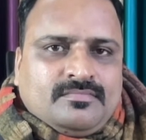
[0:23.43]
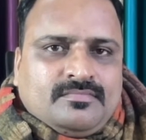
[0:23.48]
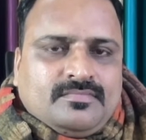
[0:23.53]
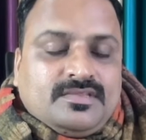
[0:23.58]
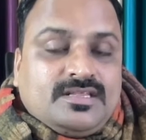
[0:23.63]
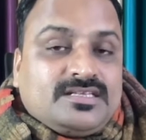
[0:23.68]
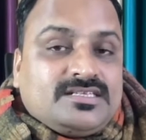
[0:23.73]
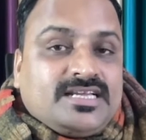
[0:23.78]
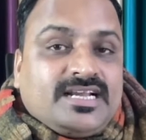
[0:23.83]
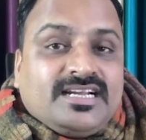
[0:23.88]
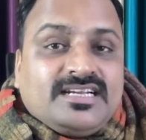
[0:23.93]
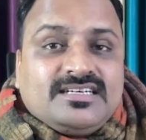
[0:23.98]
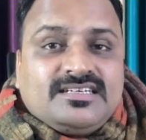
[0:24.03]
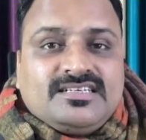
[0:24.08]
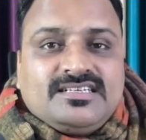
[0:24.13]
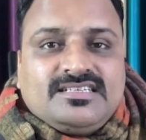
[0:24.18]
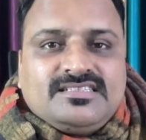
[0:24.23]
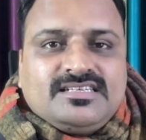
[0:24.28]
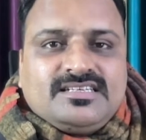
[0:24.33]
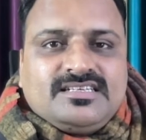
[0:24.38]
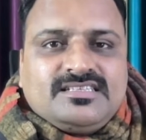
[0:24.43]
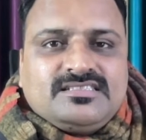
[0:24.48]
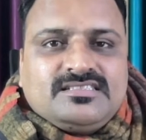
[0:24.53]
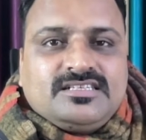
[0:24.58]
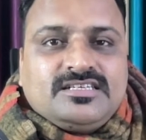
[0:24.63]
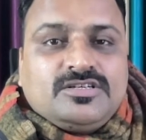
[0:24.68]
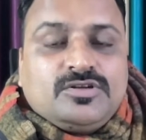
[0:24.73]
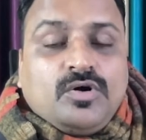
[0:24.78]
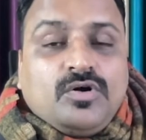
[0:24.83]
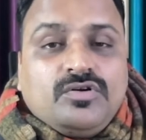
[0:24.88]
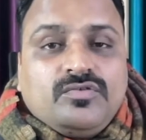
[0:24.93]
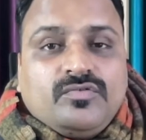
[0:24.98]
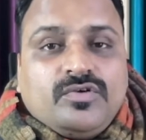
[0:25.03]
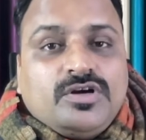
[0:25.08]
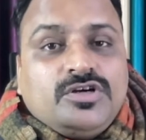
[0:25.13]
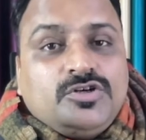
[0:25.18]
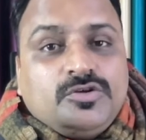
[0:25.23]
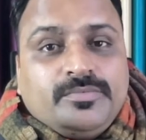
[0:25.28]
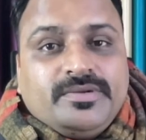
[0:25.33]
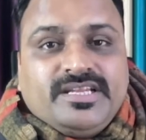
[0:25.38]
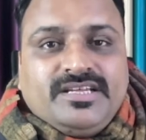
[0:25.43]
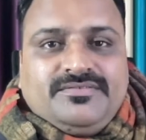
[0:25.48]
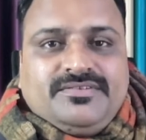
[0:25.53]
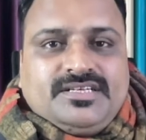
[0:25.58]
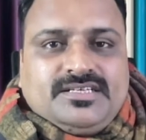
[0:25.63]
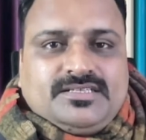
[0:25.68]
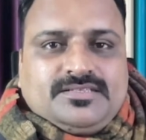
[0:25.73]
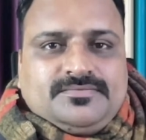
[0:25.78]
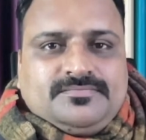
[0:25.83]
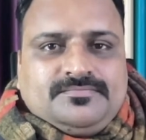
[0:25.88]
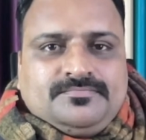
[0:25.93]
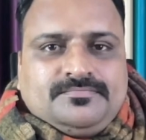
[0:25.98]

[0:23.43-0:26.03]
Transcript: The second reason is they don't want to believe it.